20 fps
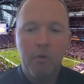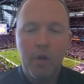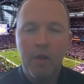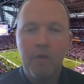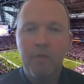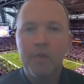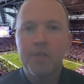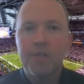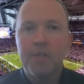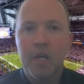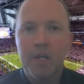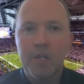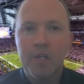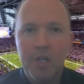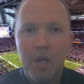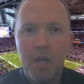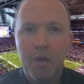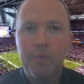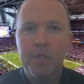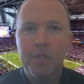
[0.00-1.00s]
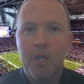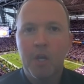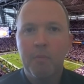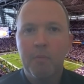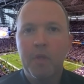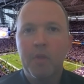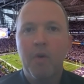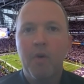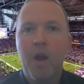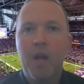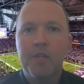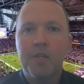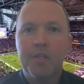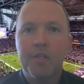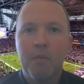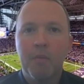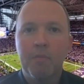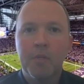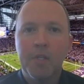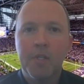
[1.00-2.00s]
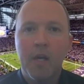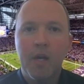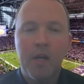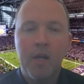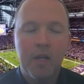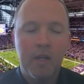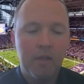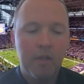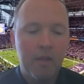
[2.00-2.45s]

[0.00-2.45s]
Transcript: okay, this next step is going to be the right step to take.